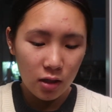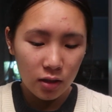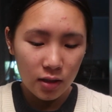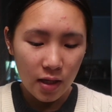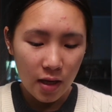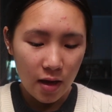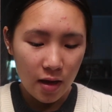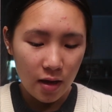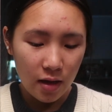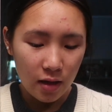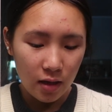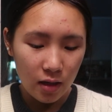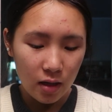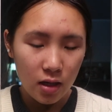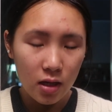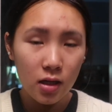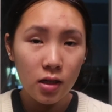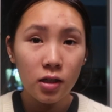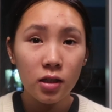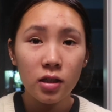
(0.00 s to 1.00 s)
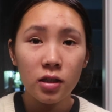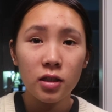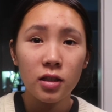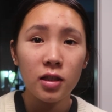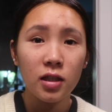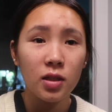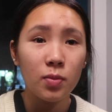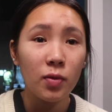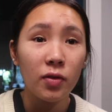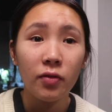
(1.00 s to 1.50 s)
saying
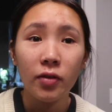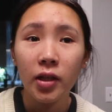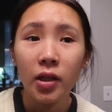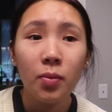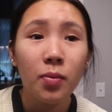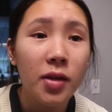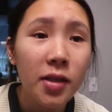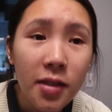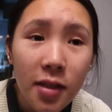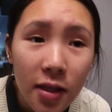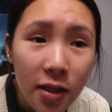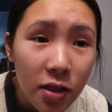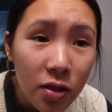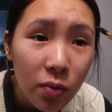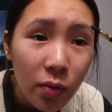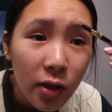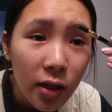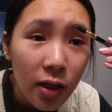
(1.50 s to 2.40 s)
she's been really busy this